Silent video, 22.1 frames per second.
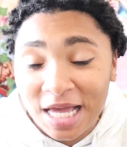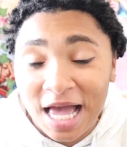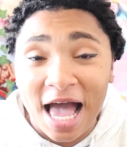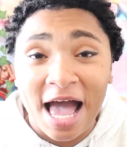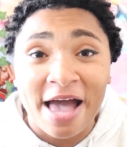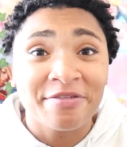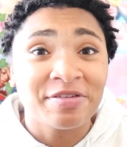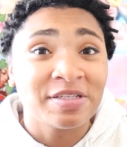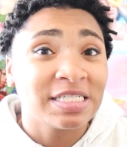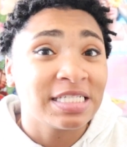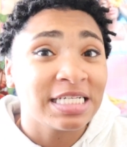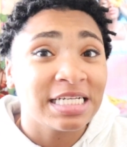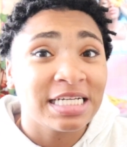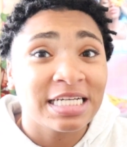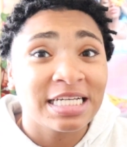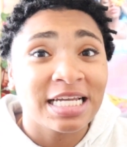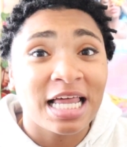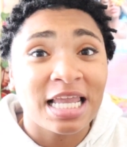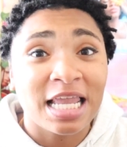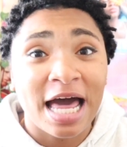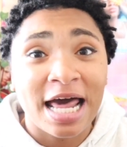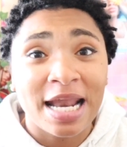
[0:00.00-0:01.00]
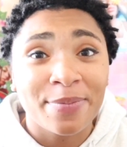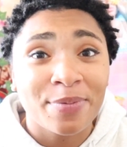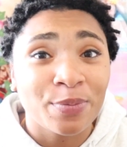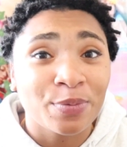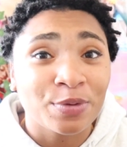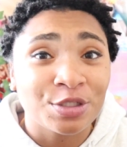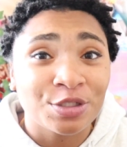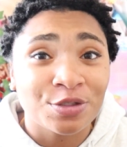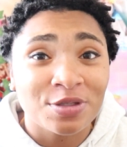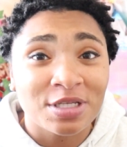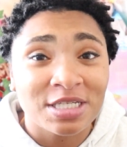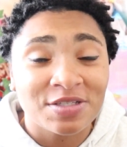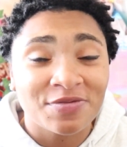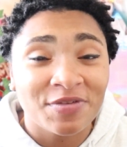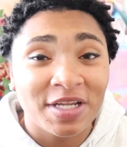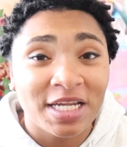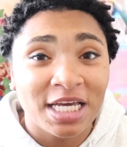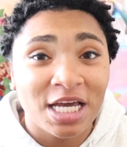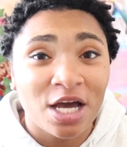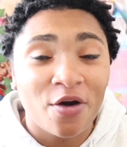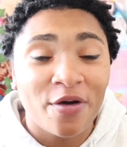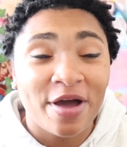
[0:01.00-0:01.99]
I've seen a lot of people do this
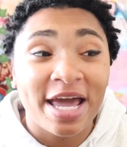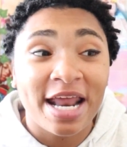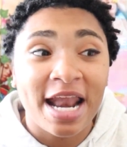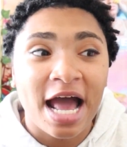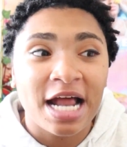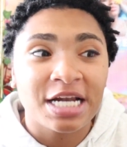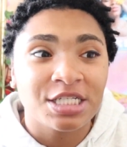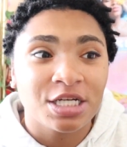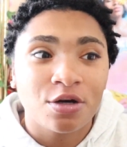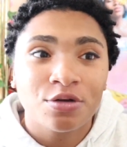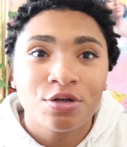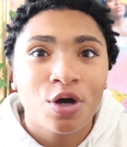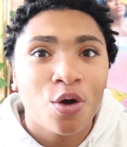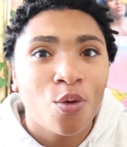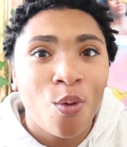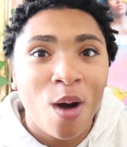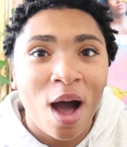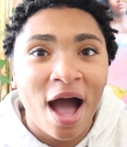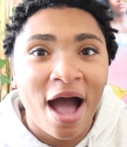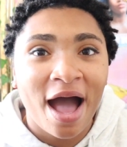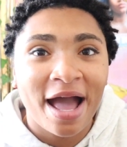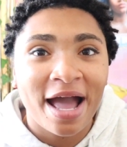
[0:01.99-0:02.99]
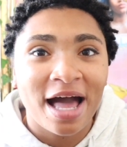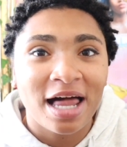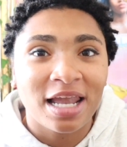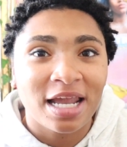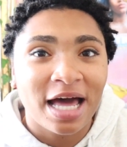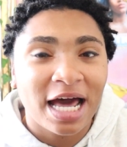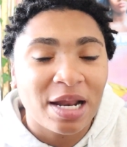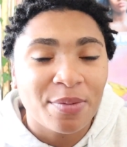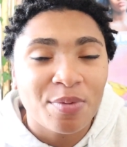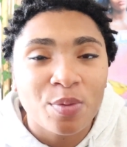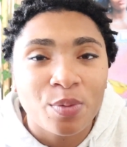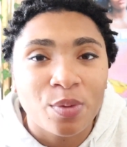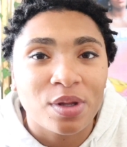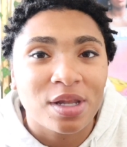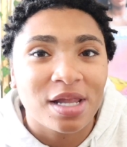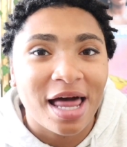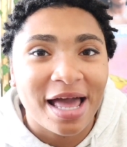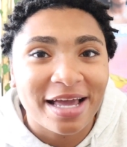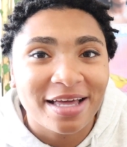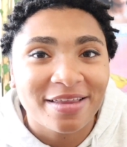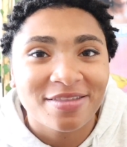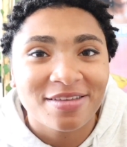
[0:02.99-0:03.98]
video and I don't know why a lot of people
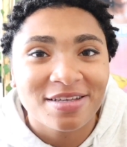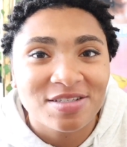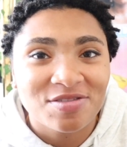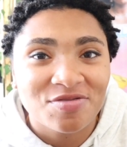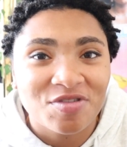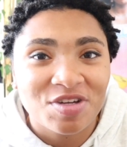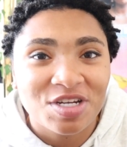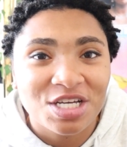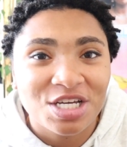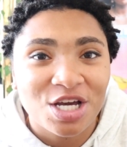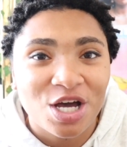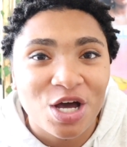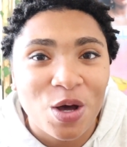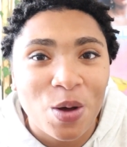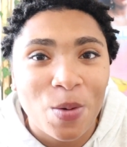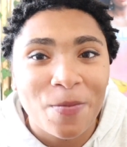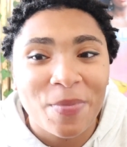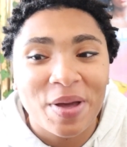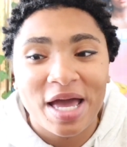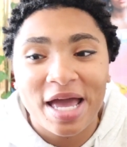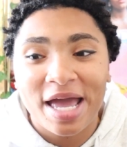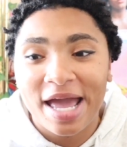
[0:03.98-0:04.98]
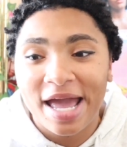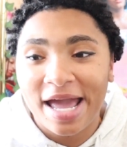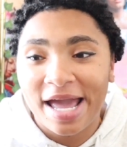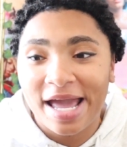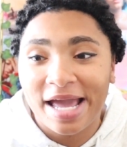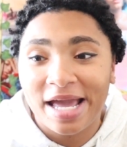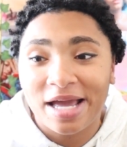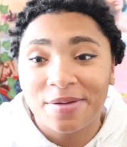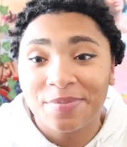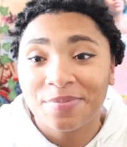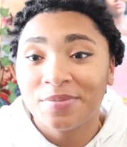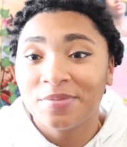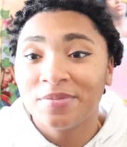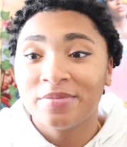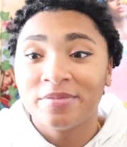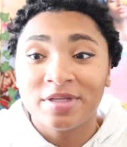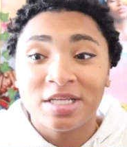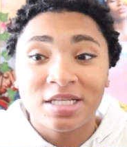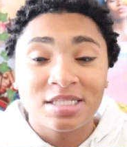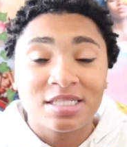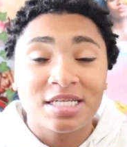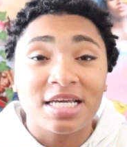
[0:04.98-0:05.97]
like this video, but hey,
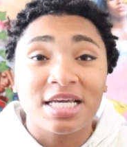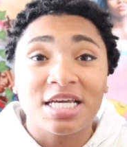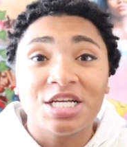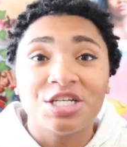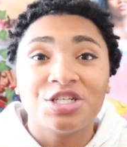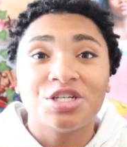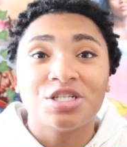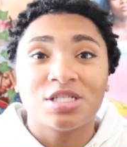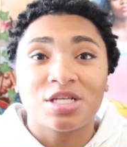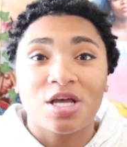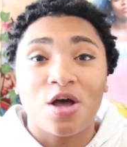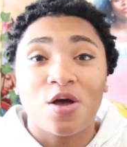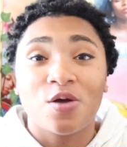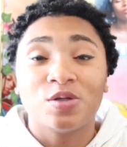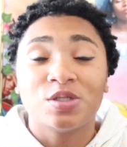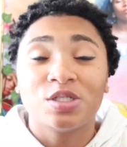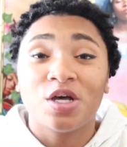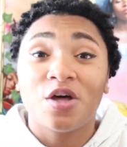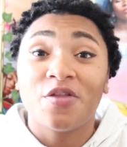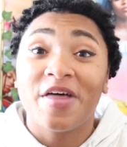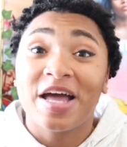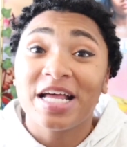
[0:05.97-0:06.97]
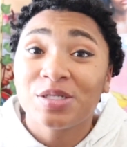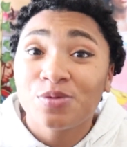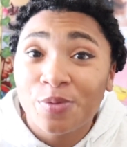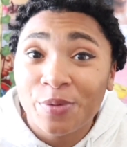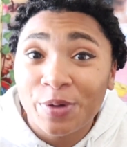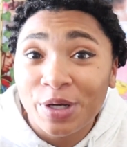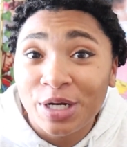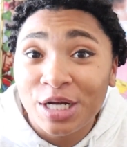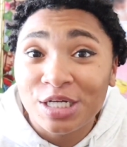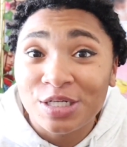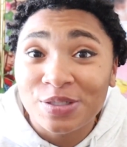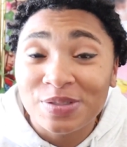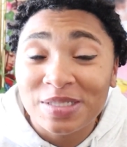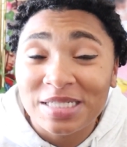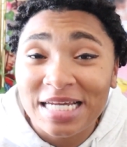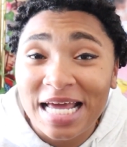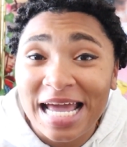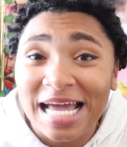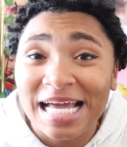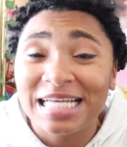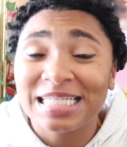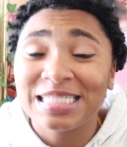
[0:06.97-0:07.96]
to each his own. So that's what we're going to do
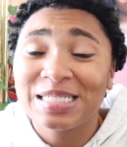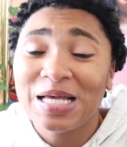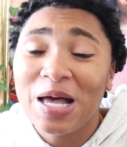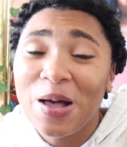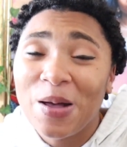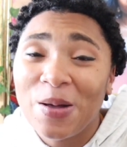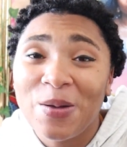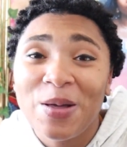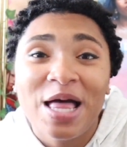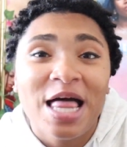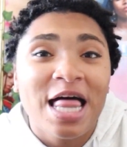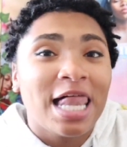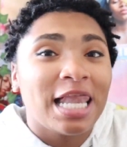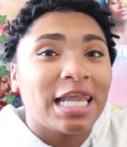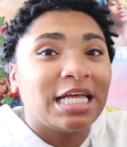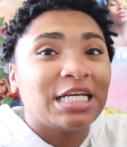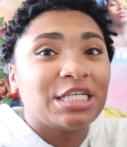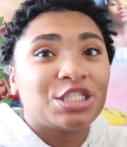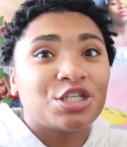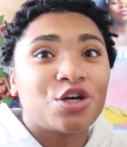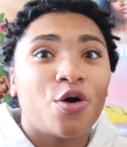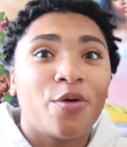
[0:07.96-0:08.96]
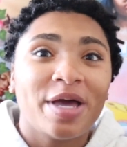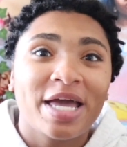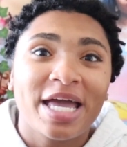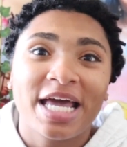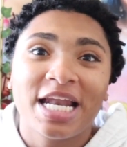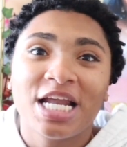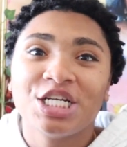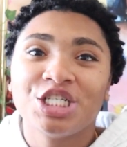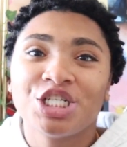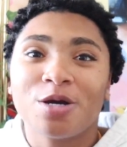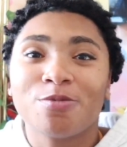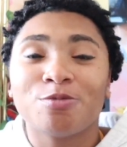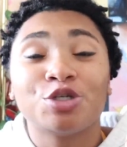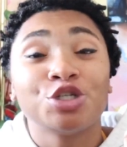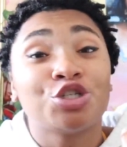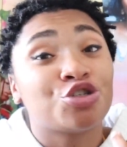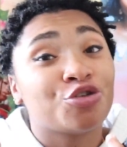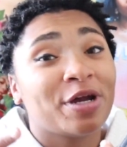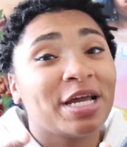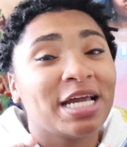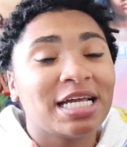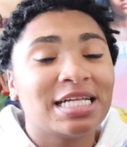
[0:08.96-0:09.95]
today. So let's go ahead and jump
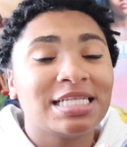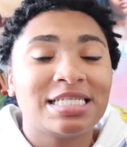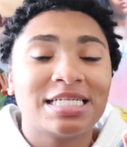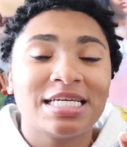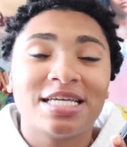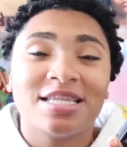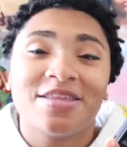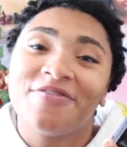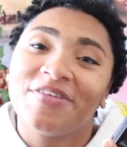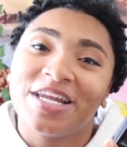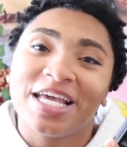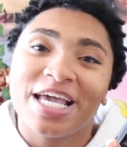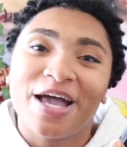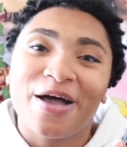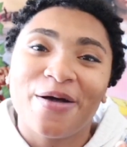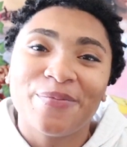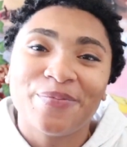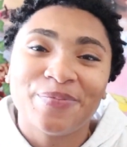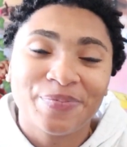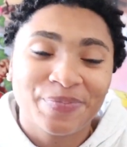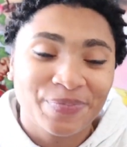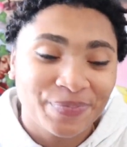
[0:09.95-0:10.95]
straight into the video.